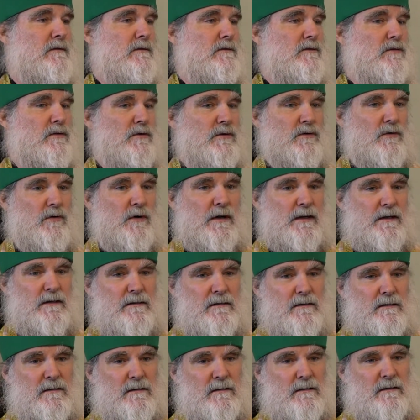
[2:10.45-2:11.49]
to
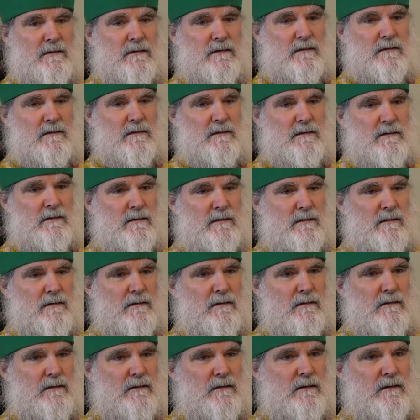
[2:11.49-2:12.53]
anoint
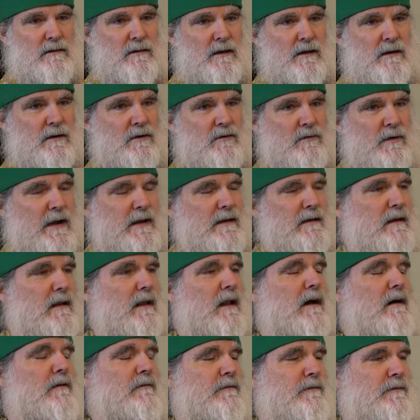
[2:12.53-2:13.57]
their great
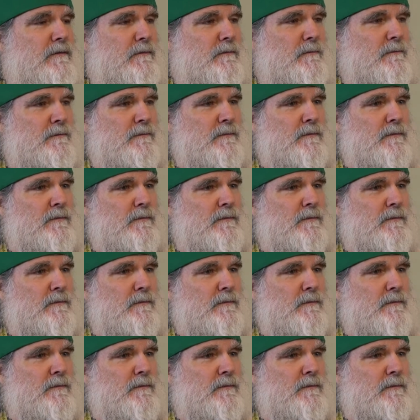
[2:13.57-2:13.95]
love,